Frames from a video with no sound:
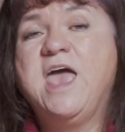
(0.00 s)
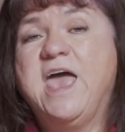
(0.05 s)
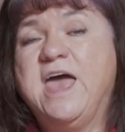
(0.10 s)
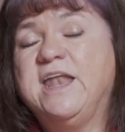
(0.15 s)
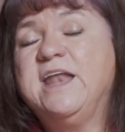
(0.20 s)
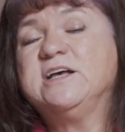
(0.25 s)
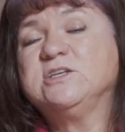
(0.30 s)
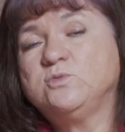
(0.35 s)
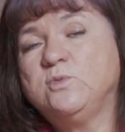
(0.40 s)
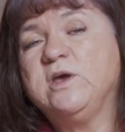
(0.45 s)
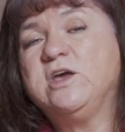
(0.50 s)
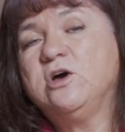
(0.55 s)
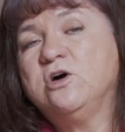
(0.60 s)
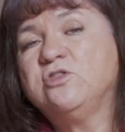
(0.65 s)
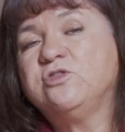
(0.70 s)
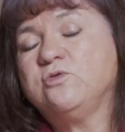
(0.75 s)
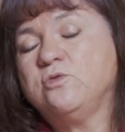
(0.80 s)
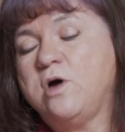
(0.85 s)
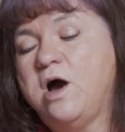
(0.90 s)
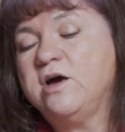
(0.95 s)
And as we go
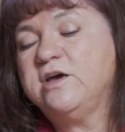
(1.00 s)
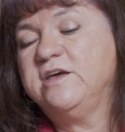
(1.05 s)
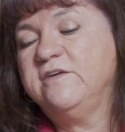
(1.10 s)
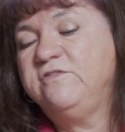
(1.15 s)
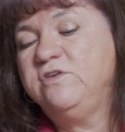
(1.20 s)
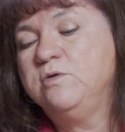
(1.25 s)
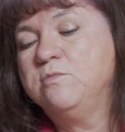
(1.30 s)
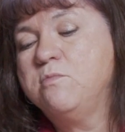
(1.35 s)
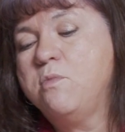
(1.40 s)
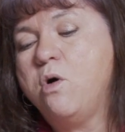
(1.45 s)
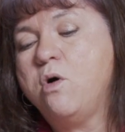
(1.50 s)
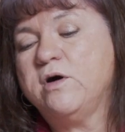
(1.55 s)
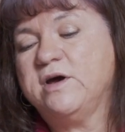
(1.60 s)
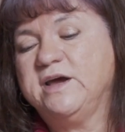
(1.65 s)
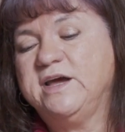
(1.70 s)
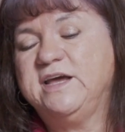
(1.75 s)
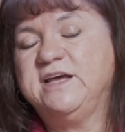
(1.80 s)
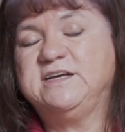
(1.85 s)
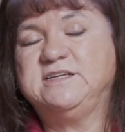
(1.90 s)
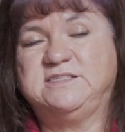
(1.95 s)
through, I'll give you more
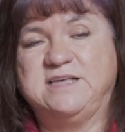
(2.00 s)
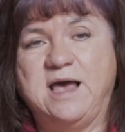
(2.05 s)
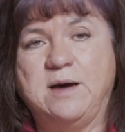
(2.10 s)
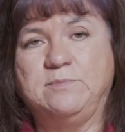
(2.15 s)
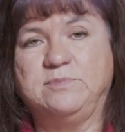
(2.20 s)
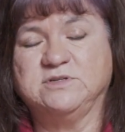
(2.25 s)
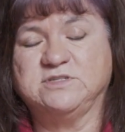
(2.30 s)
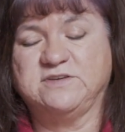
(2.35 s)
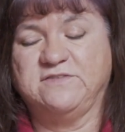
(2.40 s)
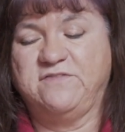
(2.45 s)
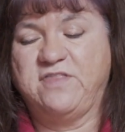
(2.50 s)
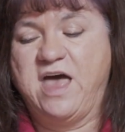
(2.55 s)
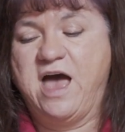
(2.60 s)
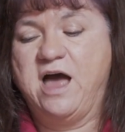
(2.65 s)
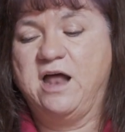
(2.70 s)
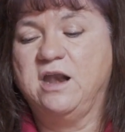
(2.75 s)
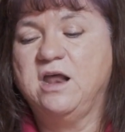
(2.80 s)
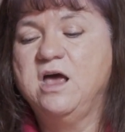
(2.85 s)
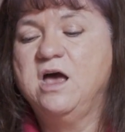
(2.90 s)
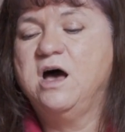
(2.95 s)
examples of
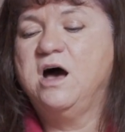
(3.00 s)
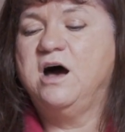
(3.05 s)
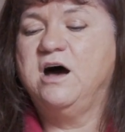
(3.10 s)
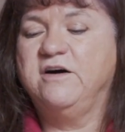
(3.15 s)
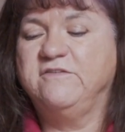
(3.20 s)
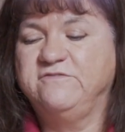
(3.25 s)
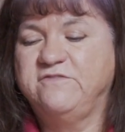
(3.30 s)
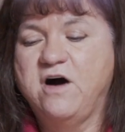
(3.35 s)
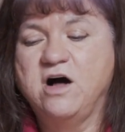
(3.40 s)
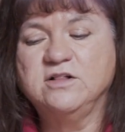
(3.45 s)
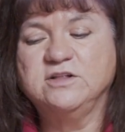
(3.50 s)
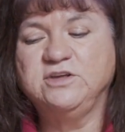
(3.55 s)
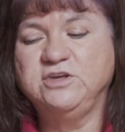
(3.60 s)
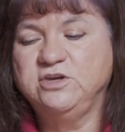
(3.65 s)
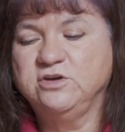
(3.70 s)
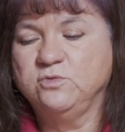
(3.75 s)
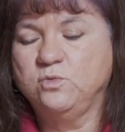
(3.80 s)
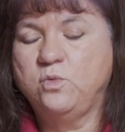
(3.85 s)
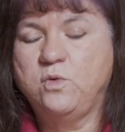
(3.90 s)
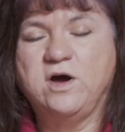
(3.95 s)
that.
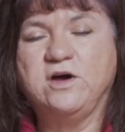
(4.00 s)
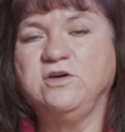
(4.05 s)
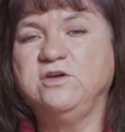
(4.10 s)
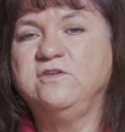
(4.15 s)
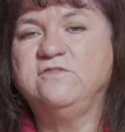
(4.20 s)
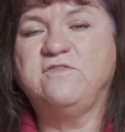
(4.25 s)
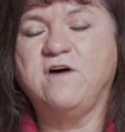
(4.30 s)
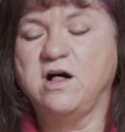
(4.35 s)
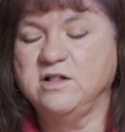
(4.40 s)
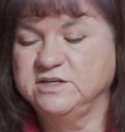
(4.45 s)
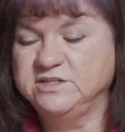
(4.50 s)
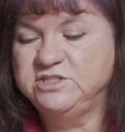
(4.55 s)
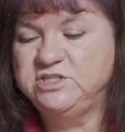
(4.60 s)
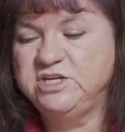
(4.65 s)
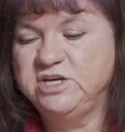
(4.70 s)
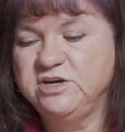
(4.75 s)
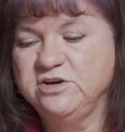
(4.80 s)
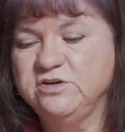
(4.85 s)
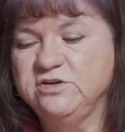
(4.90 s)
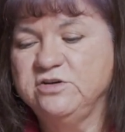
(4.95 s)
Where you
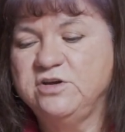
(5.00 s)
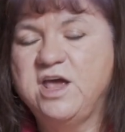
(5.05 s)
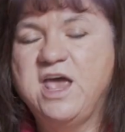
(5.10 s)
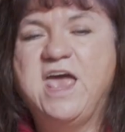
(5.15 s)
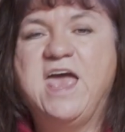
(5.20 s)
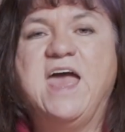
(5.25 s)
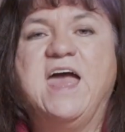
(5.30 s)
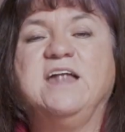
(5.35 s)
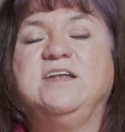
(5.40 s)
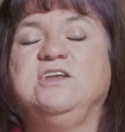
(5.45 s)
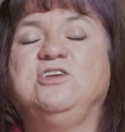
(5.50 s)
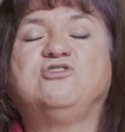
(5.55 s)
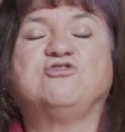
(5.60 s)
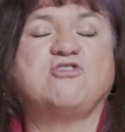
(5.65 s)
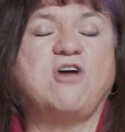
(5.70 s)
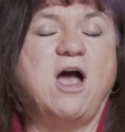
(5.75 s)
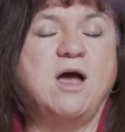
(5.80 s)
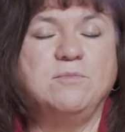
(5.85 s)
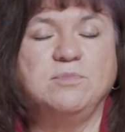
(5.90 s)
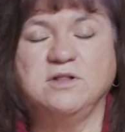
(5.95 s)
volunteered, any
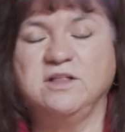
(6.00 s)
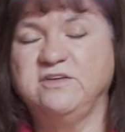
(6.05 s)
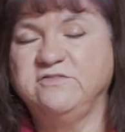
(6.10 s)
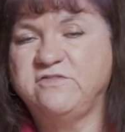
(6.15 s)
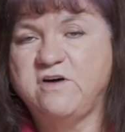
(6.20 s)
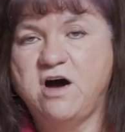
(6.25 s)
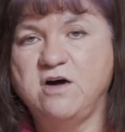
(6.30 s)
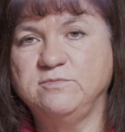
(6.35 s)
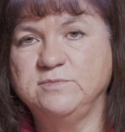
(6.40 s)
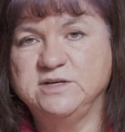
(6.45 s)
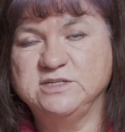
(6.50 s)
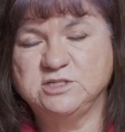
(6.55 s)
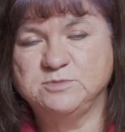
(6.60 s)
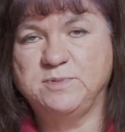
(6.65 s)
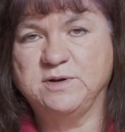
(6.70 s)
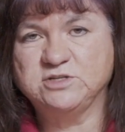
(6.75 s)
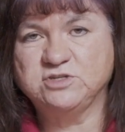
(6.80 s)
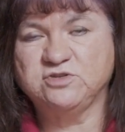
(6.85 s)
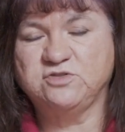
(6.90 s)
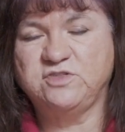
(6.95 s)
tribal involvement,
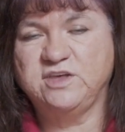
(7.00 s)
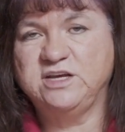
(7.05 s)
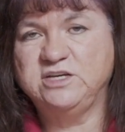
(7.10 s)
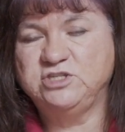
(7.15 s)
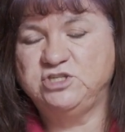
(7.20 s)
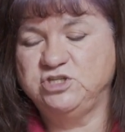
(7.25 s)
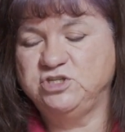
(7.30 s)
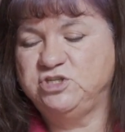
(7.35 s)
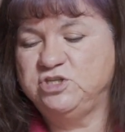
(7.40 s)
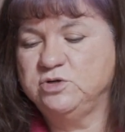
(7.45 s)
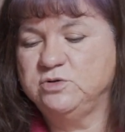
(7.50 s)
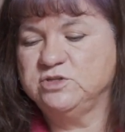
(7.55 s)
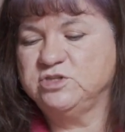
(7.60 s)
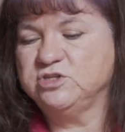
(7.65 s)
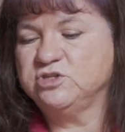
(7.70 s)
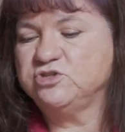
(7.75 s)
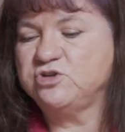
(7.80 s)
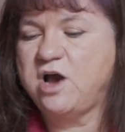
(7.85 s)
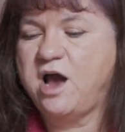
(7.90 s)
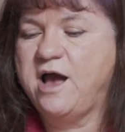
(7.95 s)
special things you do at
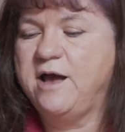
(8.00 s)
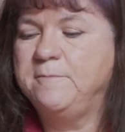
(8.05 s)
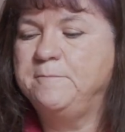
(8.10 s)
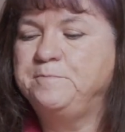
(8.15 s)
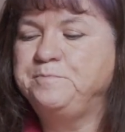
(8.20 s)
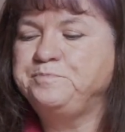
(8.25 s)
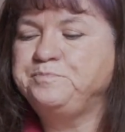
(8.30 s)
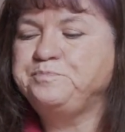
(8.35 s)
the tribe.